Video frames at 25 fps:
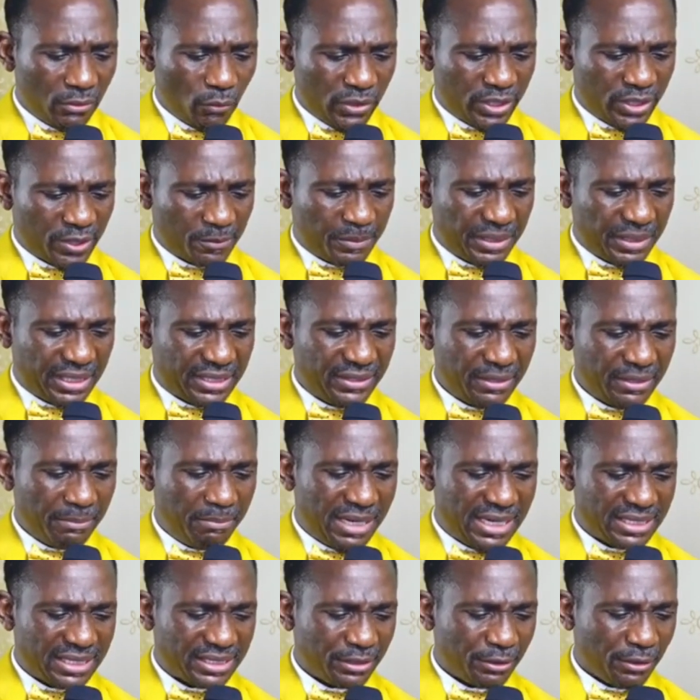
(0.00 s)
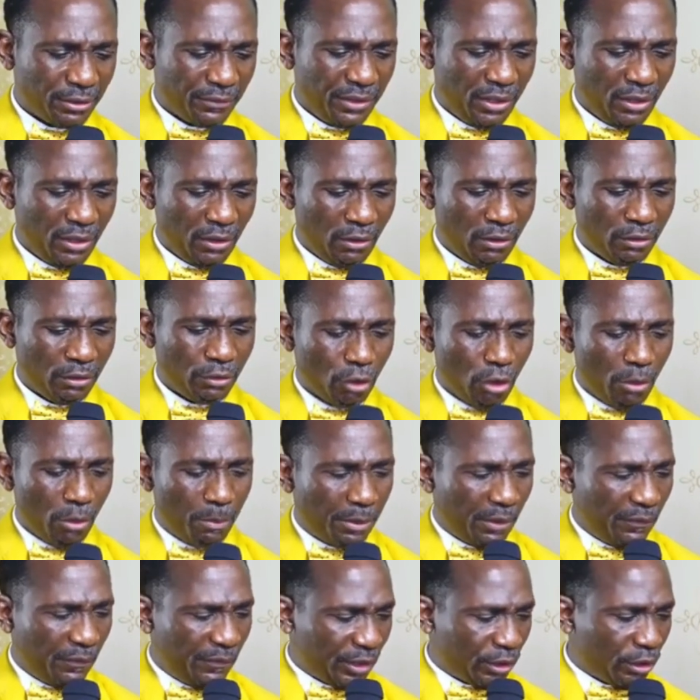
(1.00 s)
We speak the blessing of the Lord
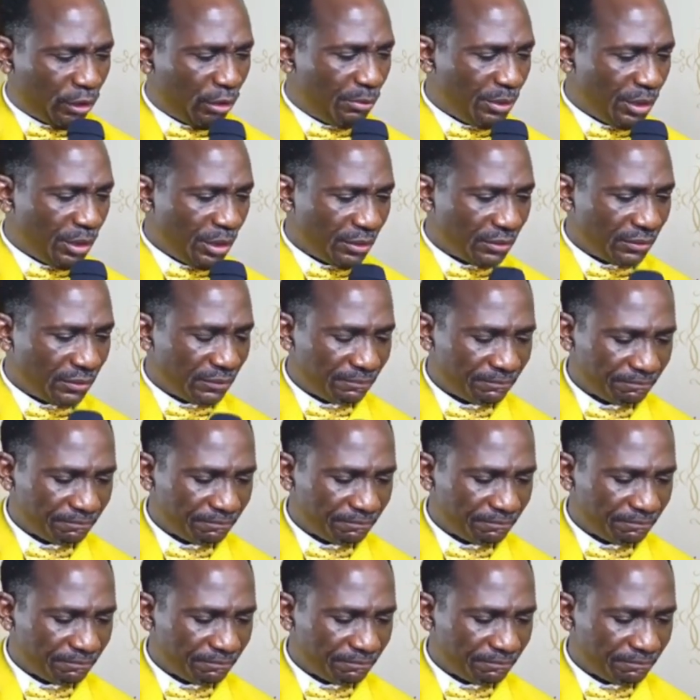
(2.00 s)
upon the communion.